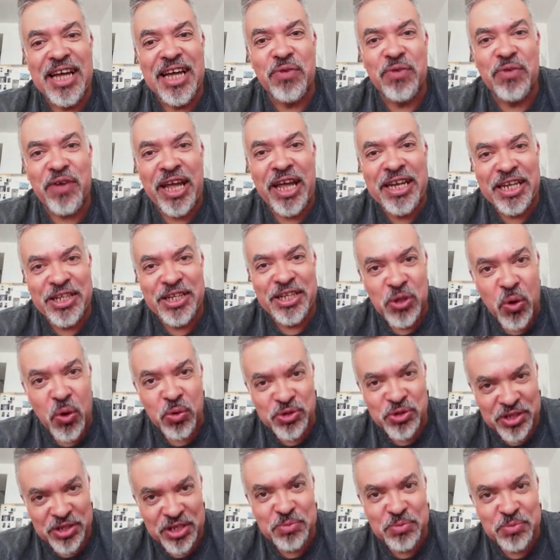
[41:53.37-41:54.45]
anecdote in
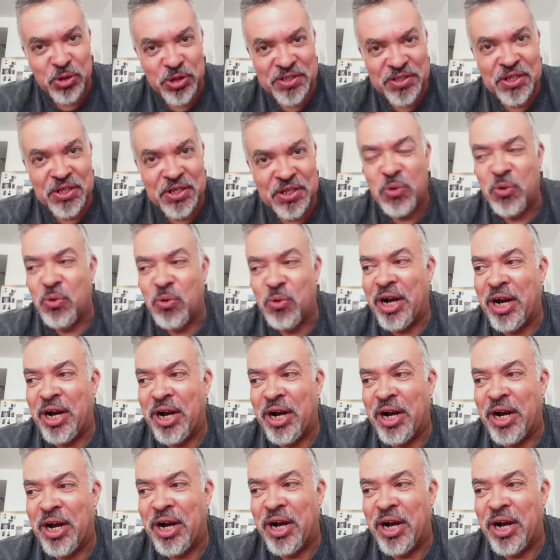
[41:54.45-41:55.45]
Brazil, whereas oh,